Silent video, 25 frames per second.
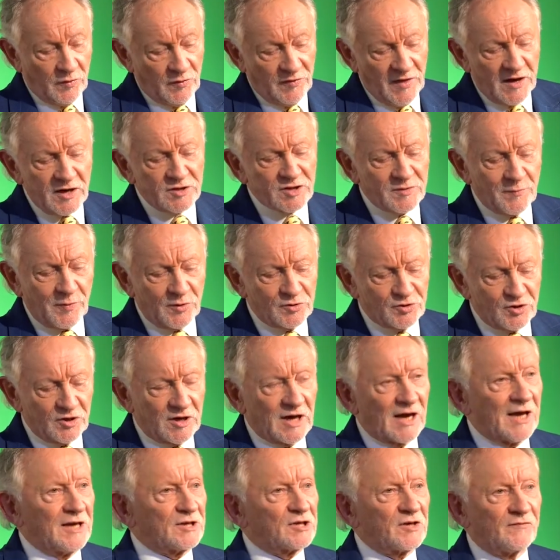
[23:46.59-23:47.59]
there's a bunch of
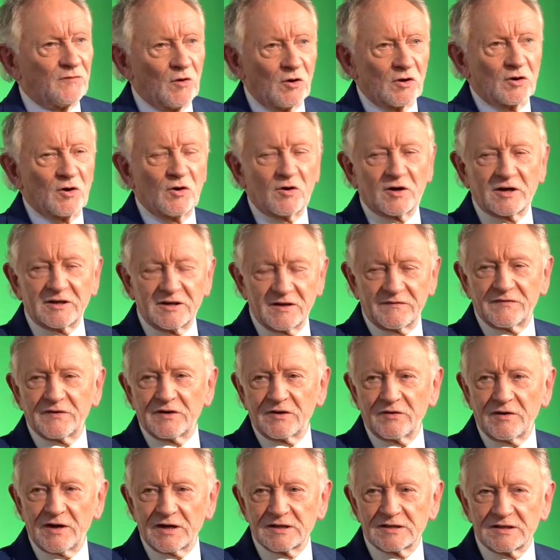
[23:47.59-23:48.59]
guys who've all gone in
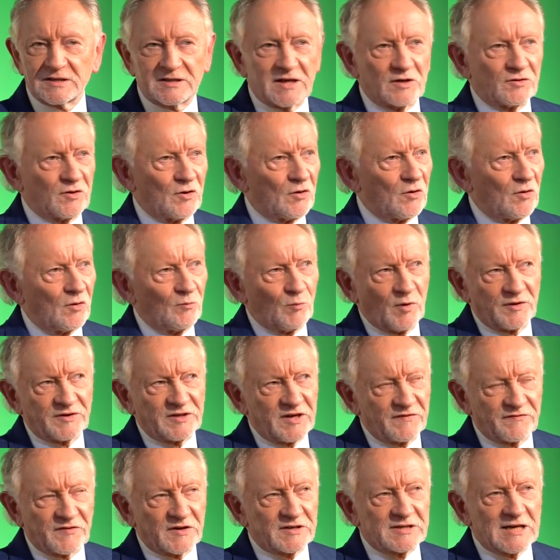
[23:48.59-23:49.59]
different directions and all with
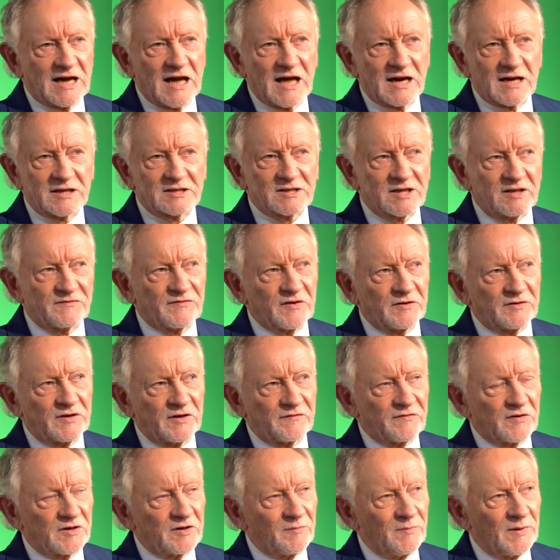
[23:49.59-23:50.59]
different talents, different
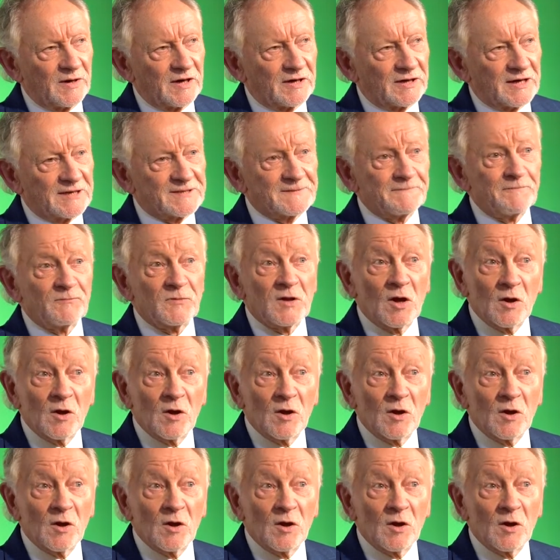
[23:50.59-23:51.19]
different abilities.